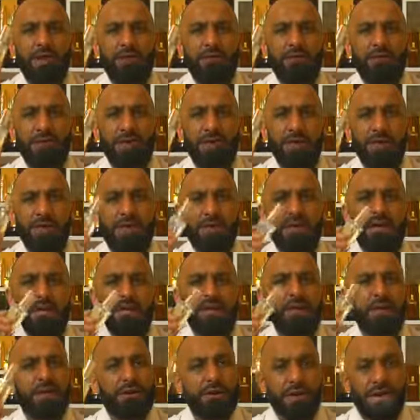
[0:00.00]
vanilla,
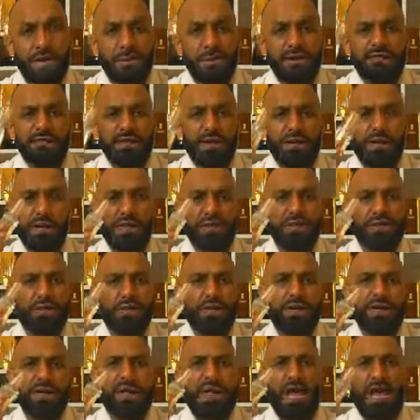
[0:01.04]
creamy vanilla,
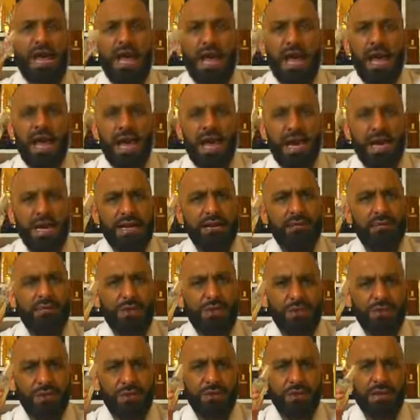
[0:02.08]
and
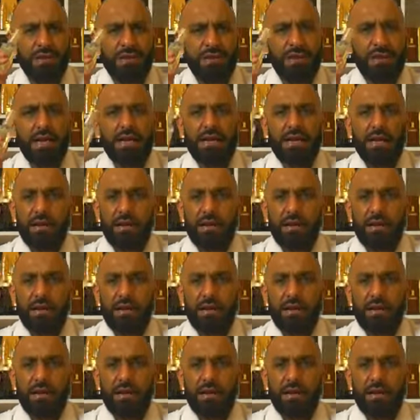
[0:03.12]
patchouli.